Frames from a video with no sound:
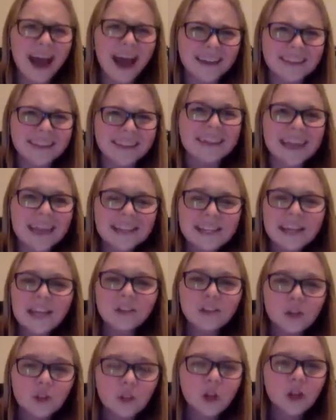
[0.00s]
like that's an
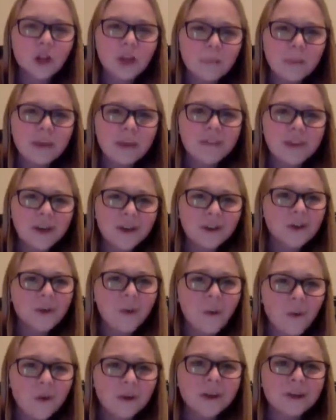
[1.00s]
extra 30 BV on
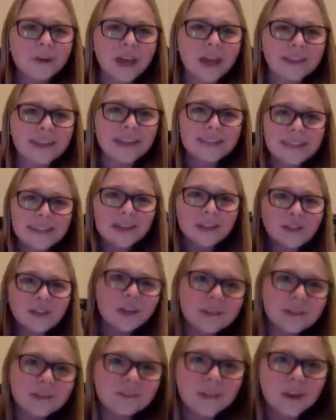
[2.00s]
your order. Like that's an
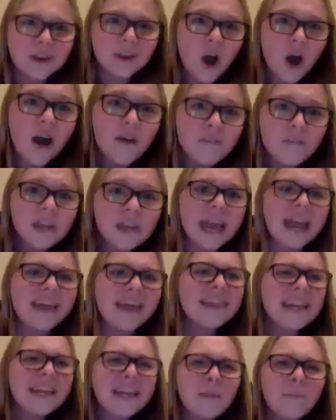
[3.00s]
extra coffee,
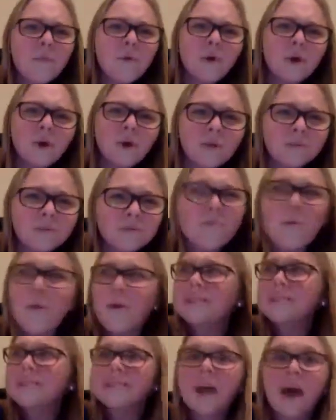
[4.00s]
and they get more
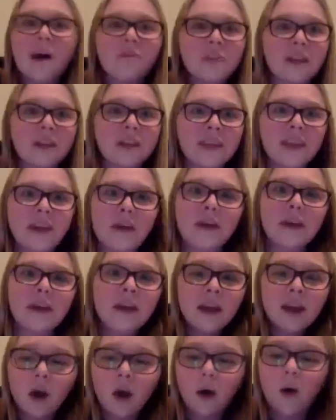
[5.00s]
stuff. Like they get
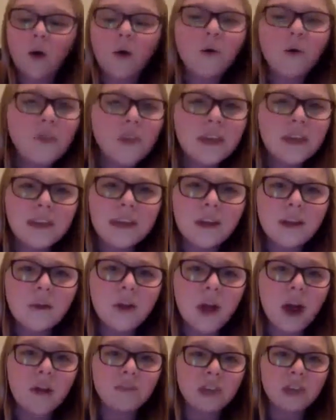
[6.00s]
a whole thing of keto
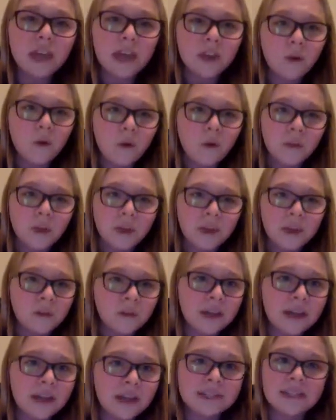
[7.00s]
coffee and a whole thing of
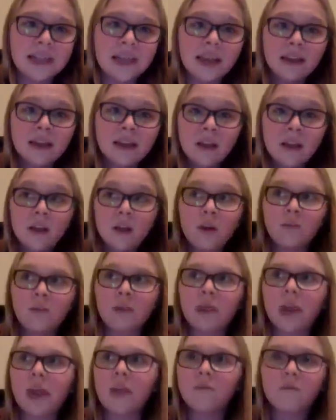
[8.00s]
greens, like
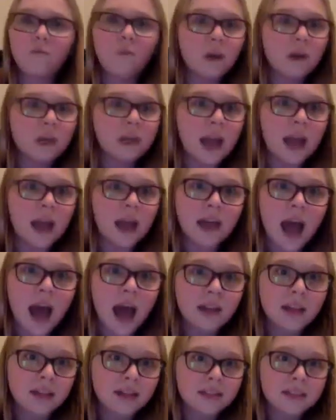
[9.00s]
for like
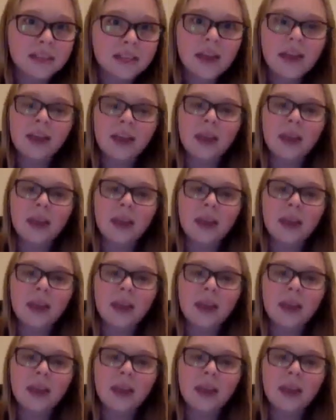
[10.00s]
$49. And